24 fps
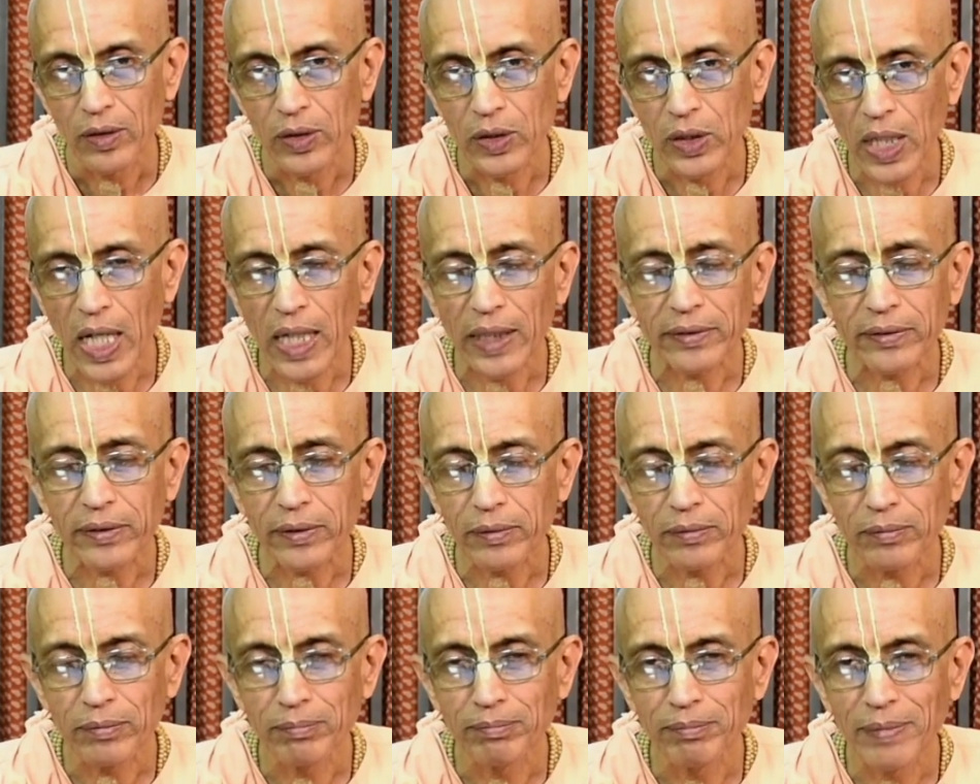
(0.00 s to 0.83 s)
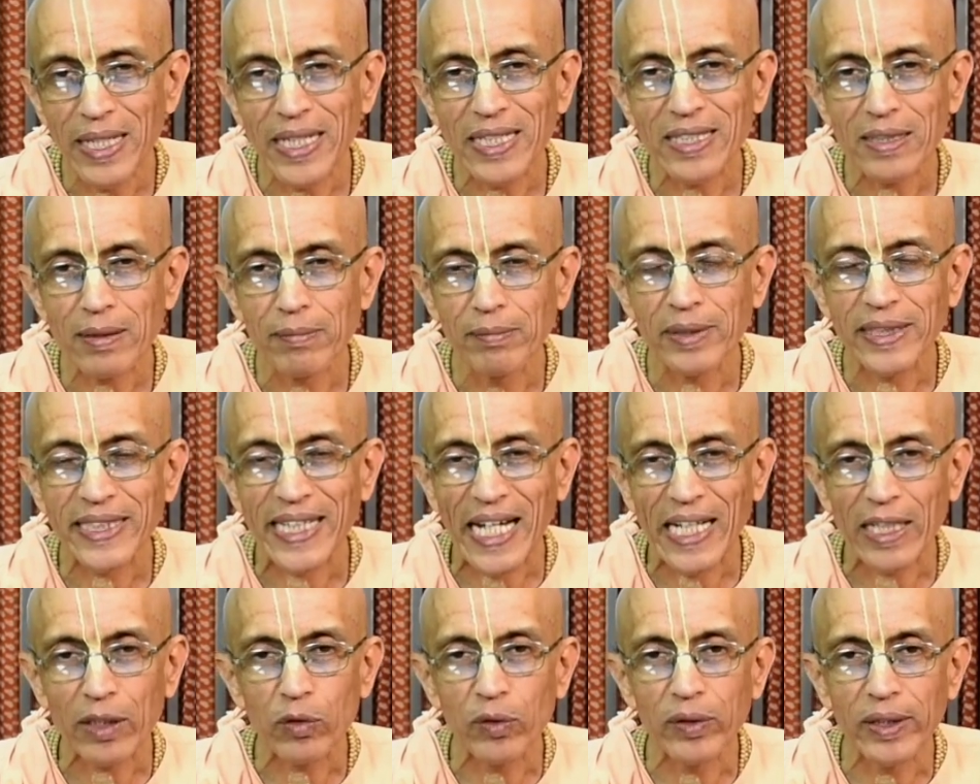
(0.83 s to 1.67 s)
Not make some
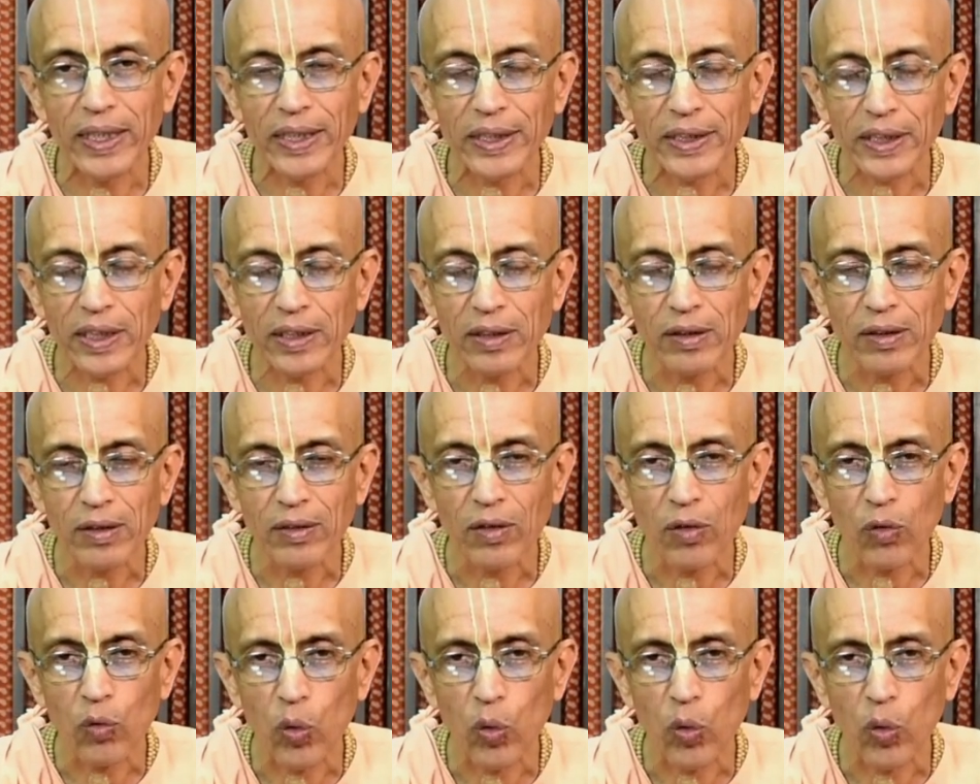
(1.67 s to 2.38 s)
calculation,